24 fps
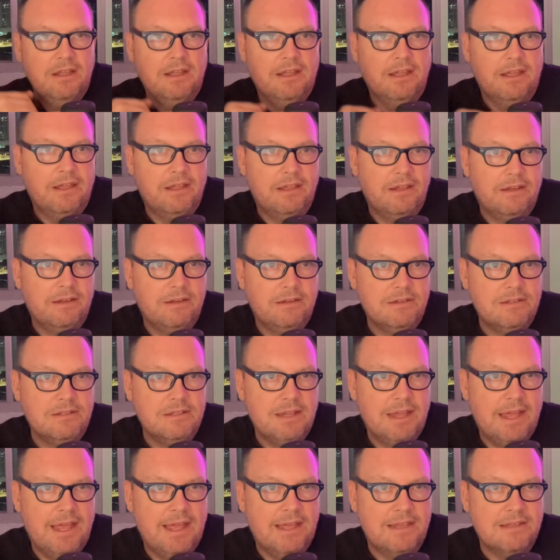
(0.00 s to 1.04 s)
And
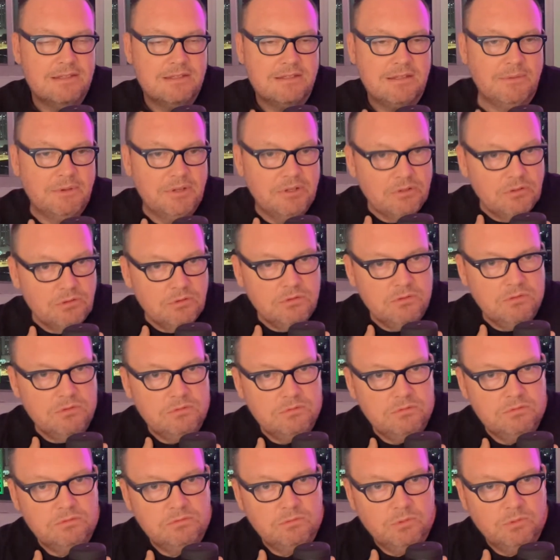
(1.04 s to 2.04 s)
as someone who